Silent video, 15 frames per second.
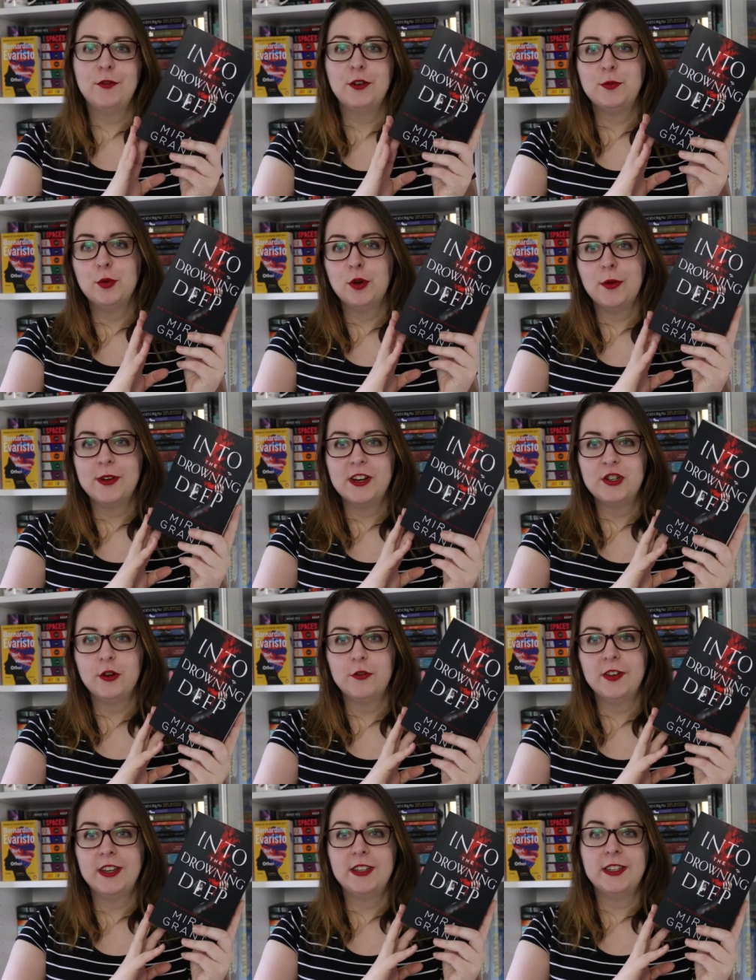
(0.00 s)
first book on my
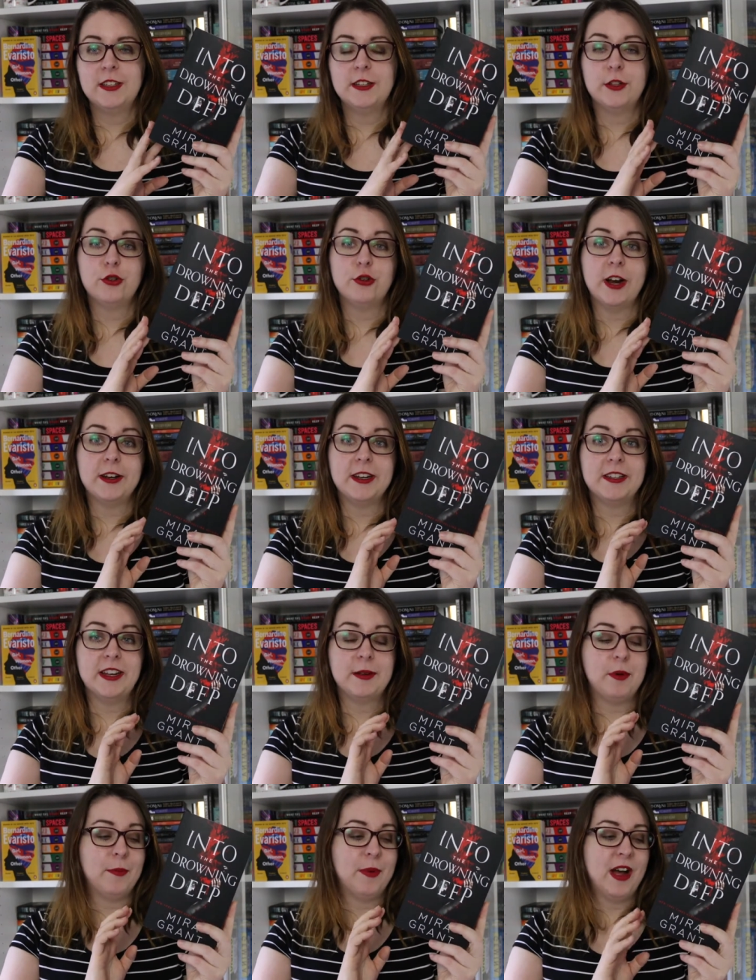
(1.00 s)
shelf is Into the Drowning
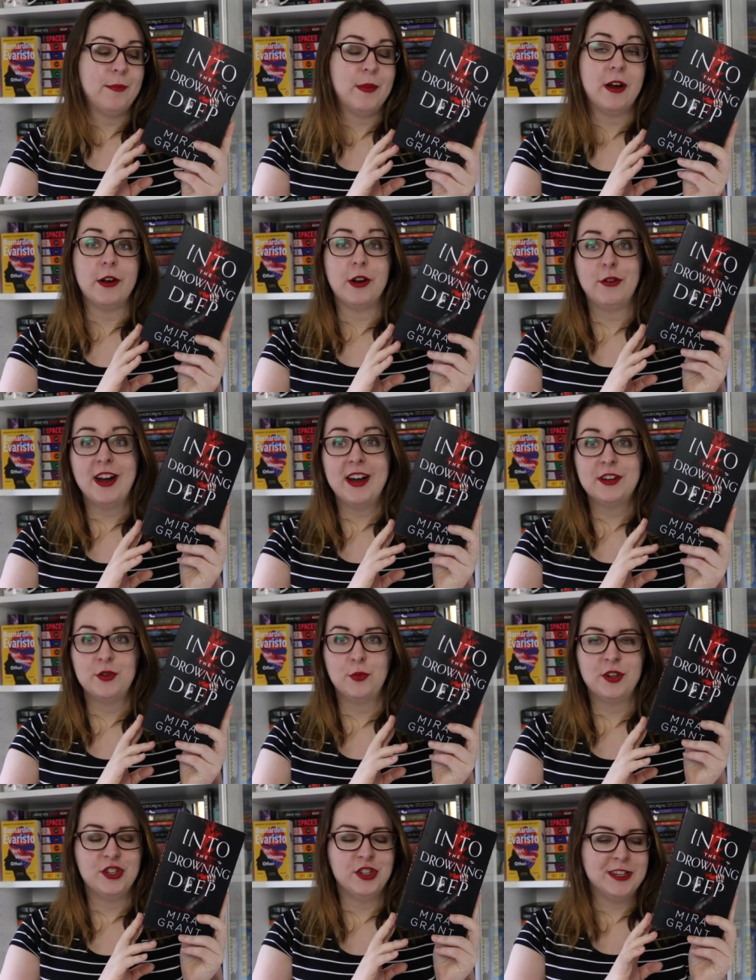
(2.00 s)
Deep by Mara Grant,
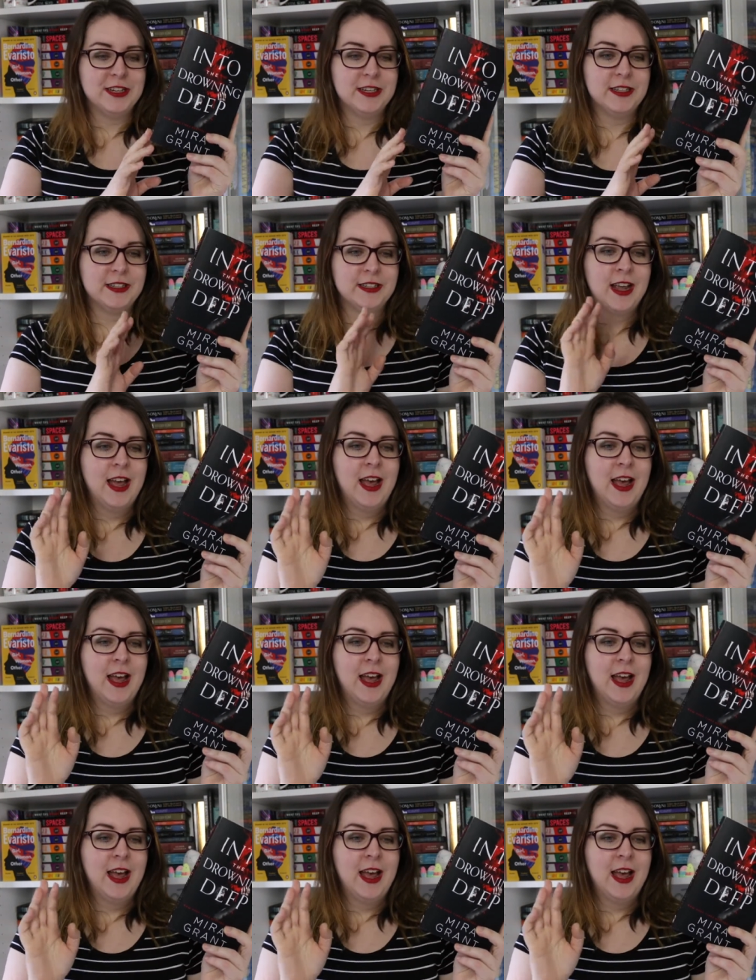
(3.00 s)
which is